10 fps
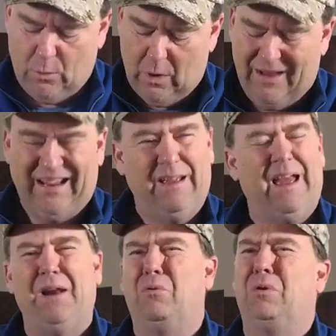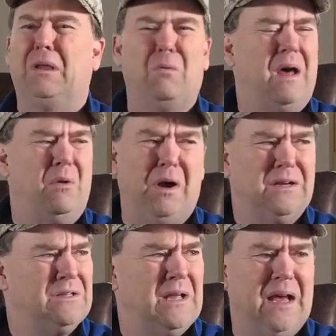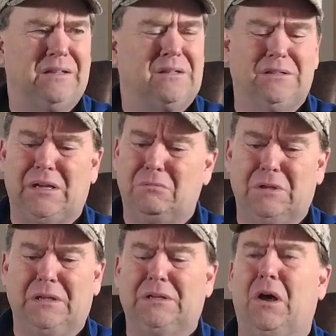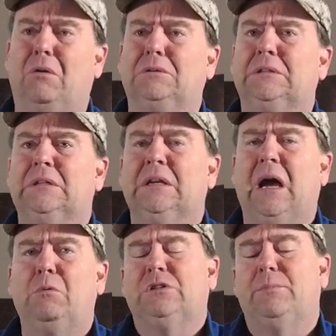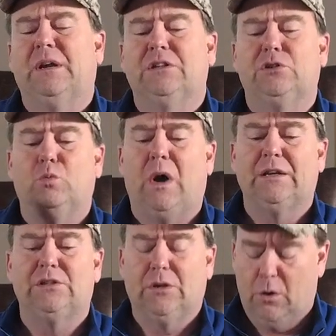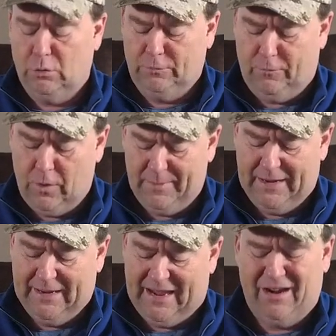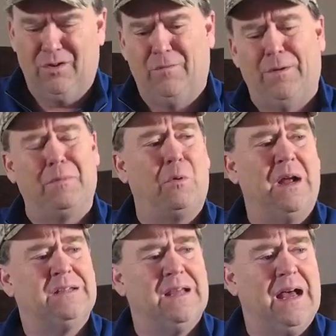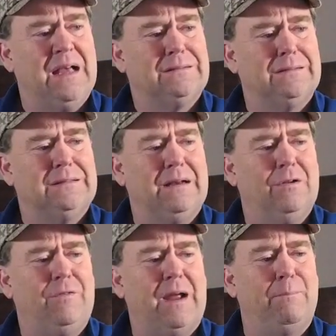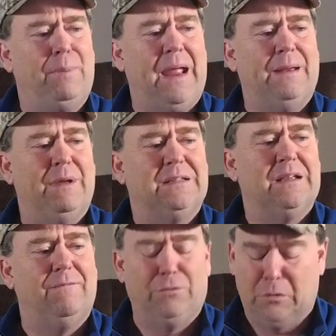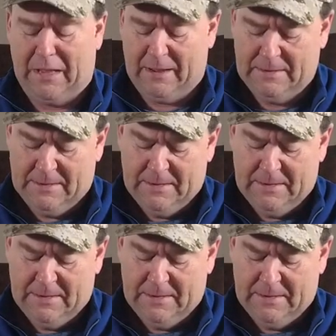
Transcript: Well, I, I don't really want to watch the Oscars. I really don't. I wish somebody could just watch the codes for me. I don't know if I'm going to watch the Oscars. I don't know if I can pain myself through that.